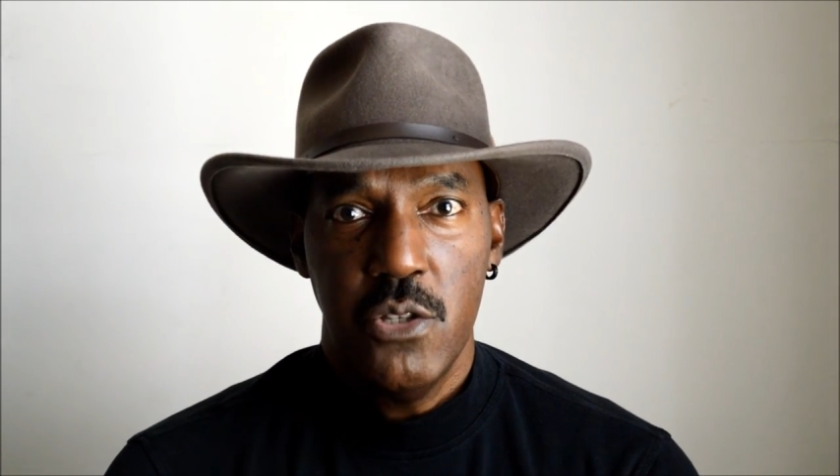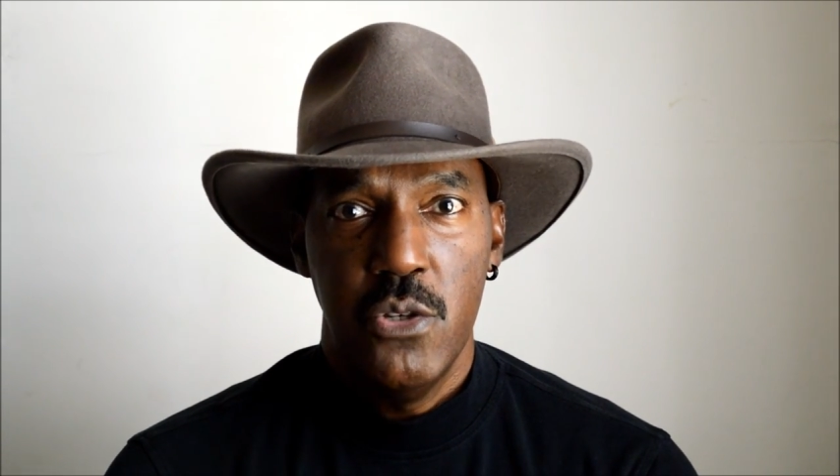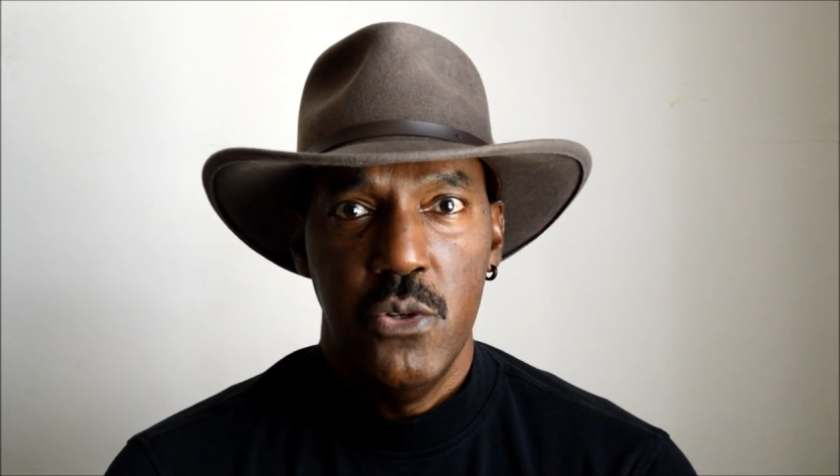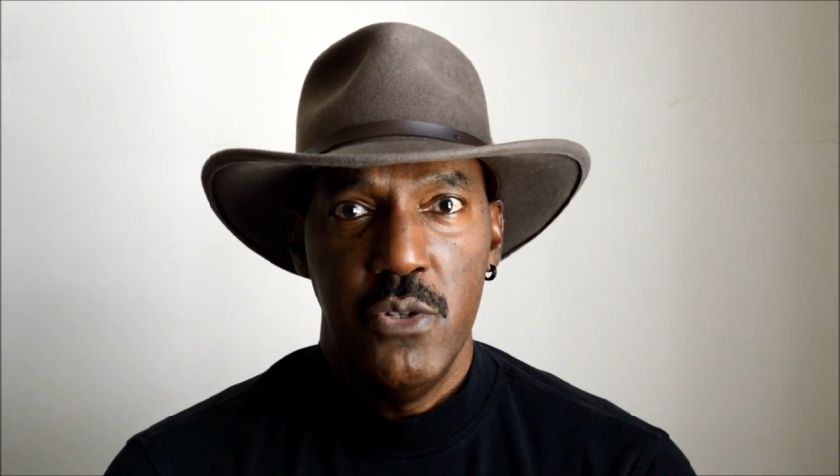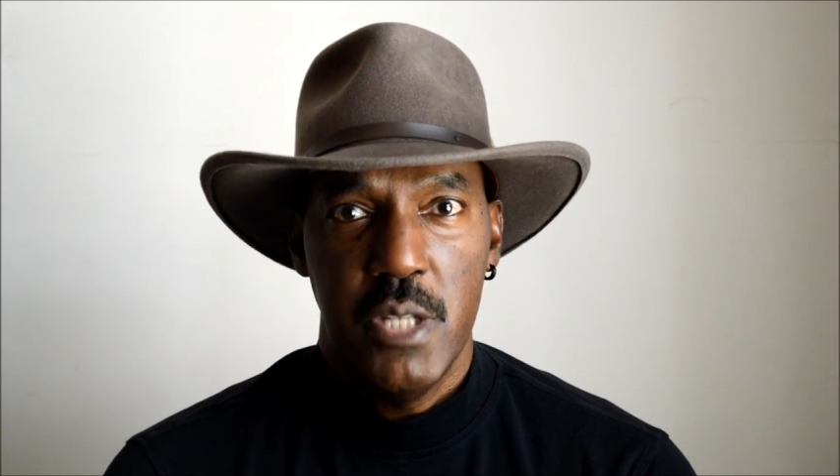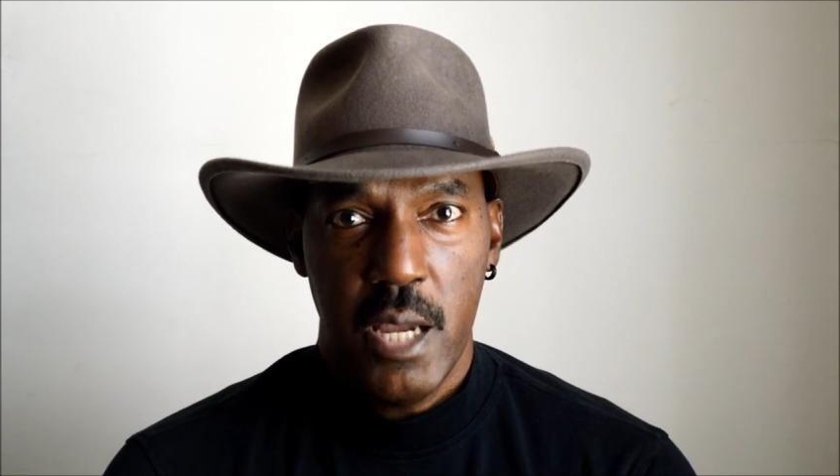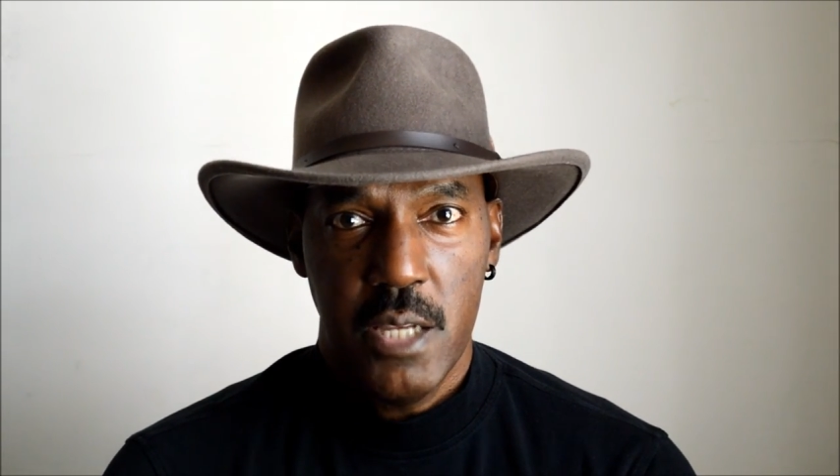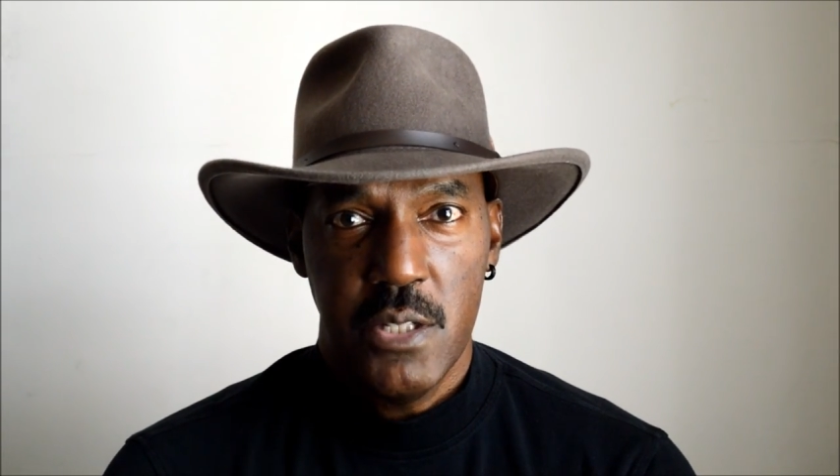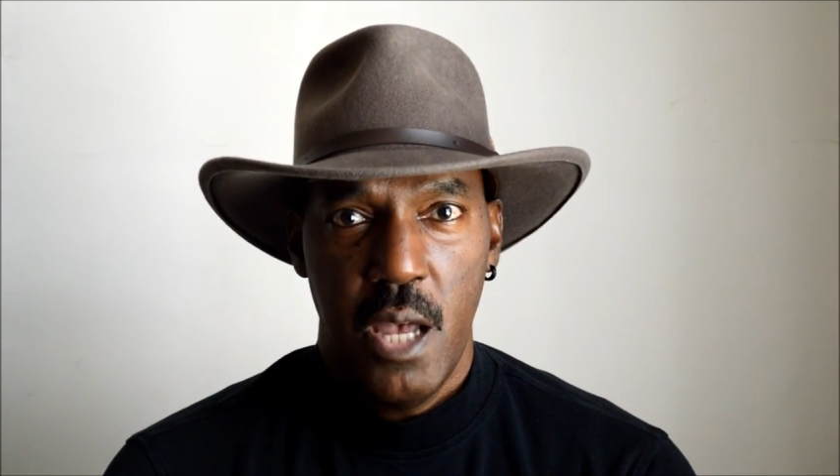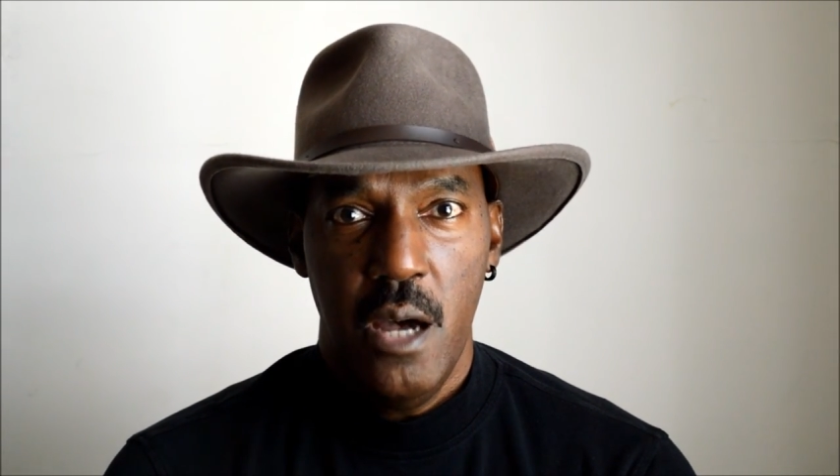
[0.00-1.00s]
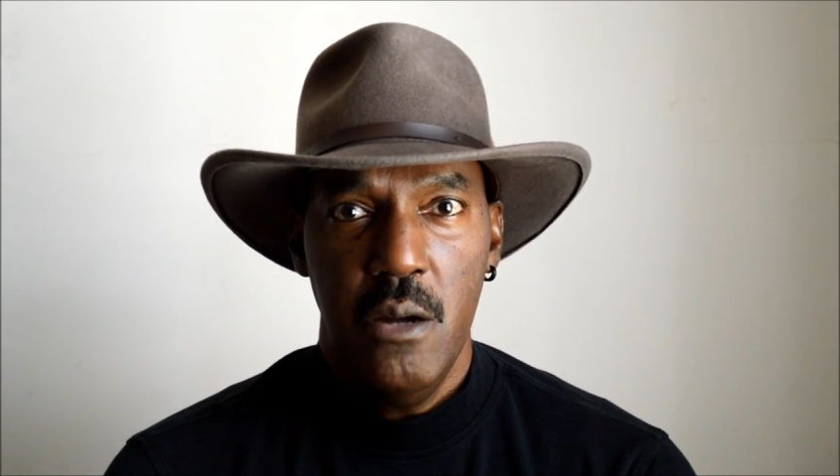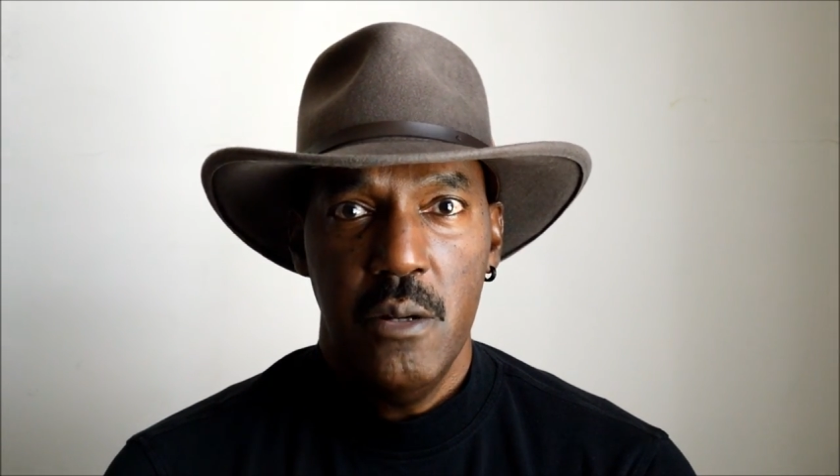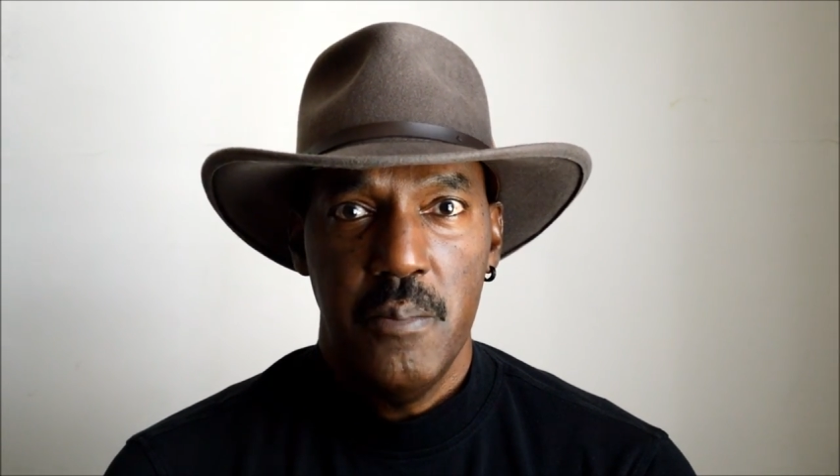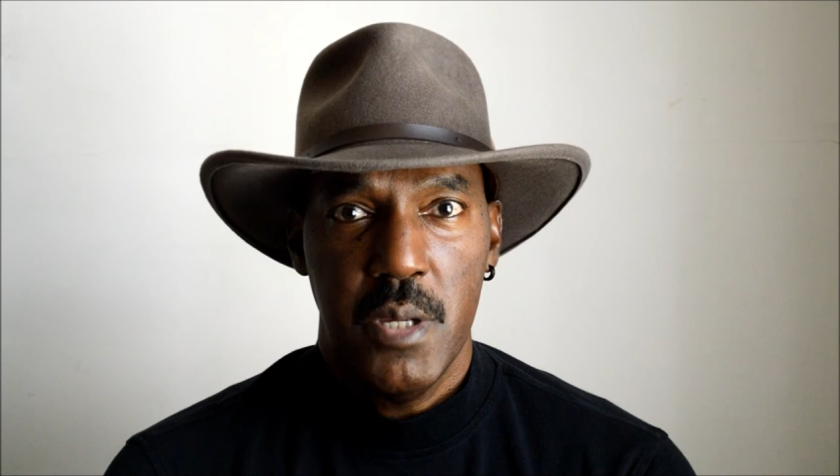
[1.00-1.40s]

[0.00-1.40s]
to check us out,